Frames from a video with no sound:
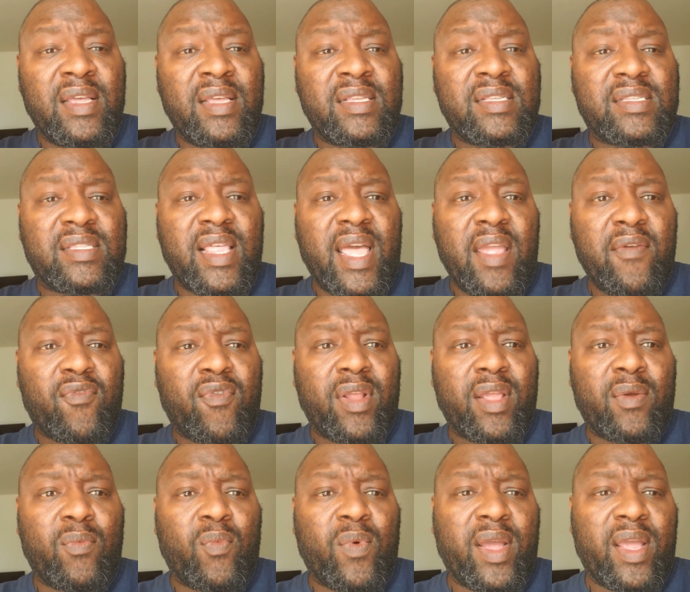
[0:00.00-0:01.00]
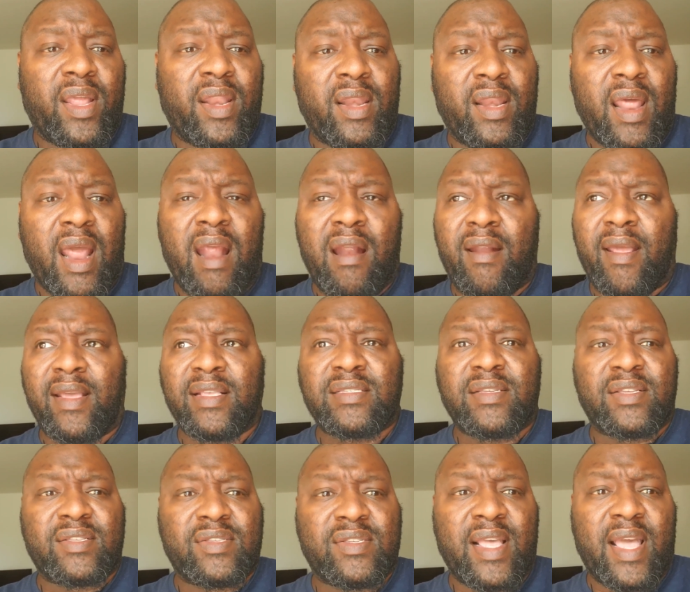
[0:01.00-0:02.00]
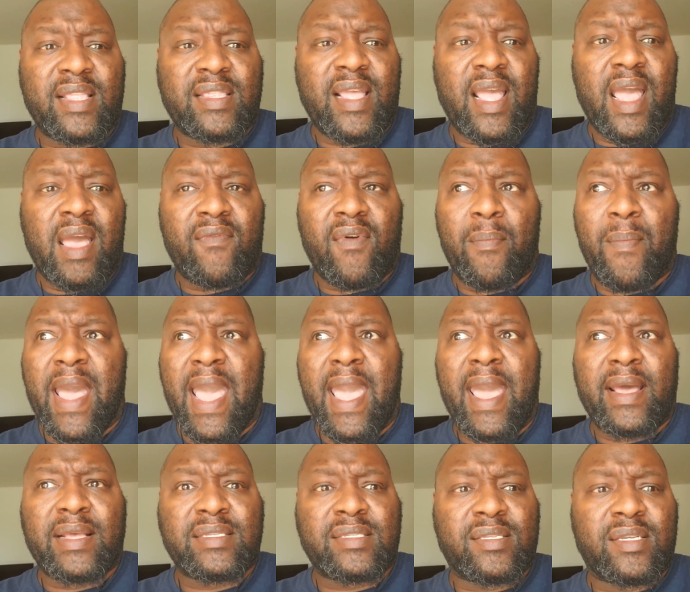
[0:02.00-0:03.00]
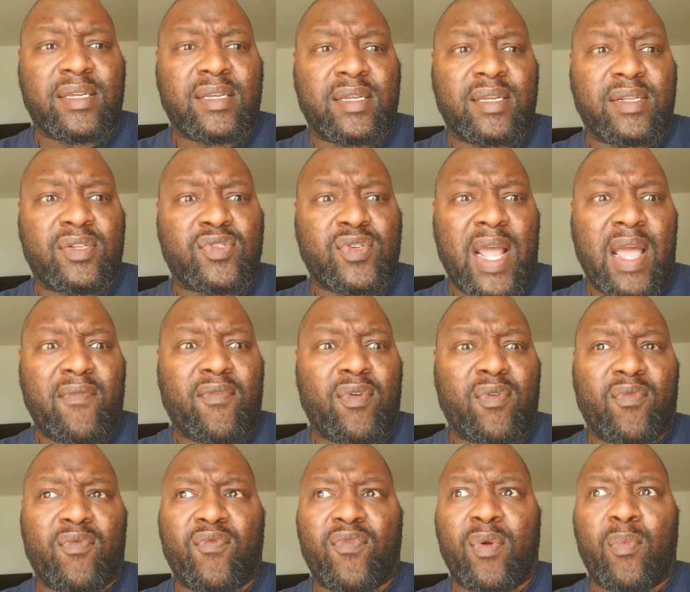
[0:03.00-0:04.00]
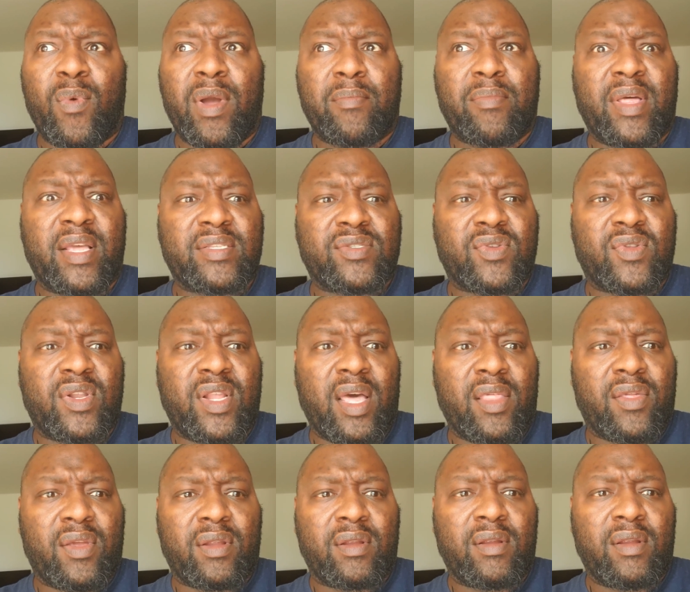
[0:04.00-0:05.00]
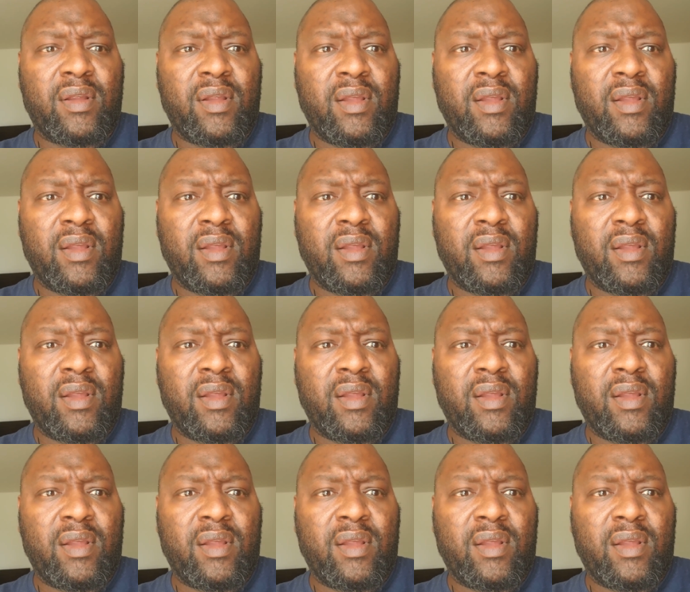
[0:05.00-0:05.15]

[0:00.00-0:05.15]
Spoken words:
slavery when our ancestors had to have a pass to travel from one place to another.